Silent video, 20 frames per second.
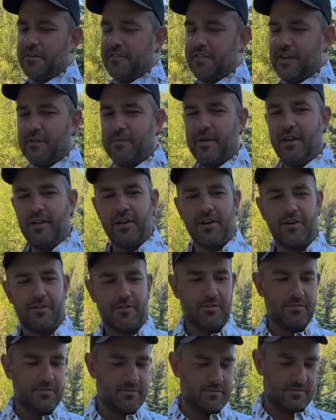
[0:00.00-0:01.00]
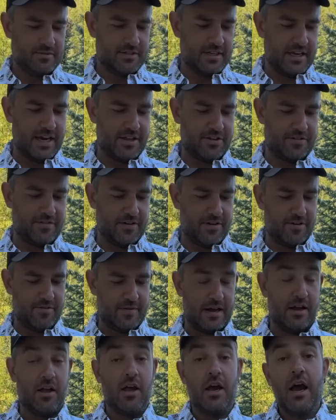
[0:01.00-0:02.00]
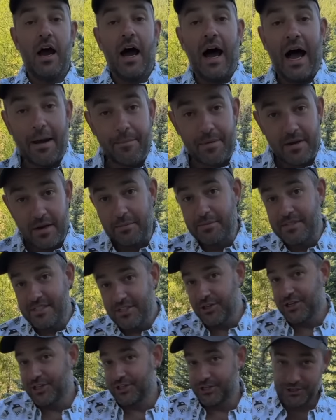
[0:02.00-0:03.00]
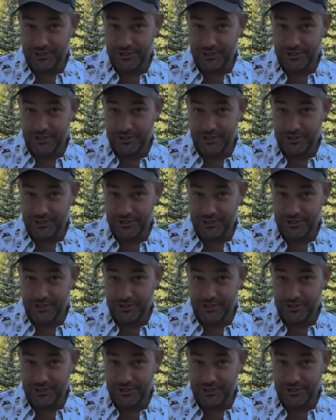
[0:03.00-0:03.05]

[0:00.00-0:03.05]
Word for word: if that will go together very well. I mean, I'm still gonna